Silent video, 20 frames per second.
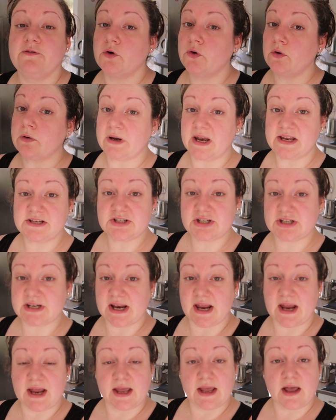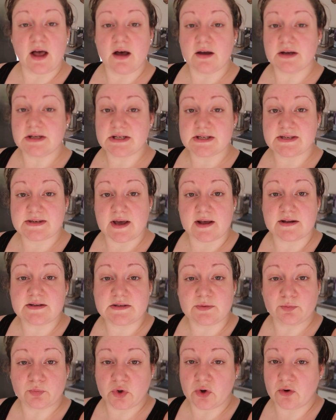For lunch today, I just
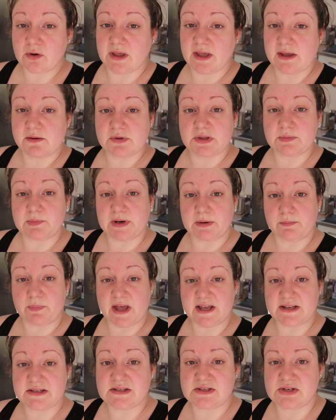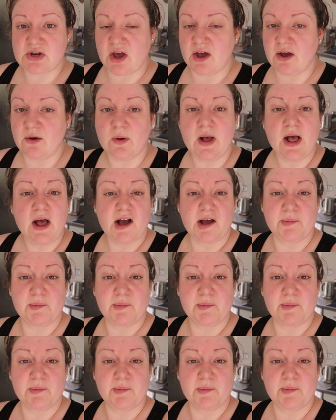had some gnocchi with a bit of pesto.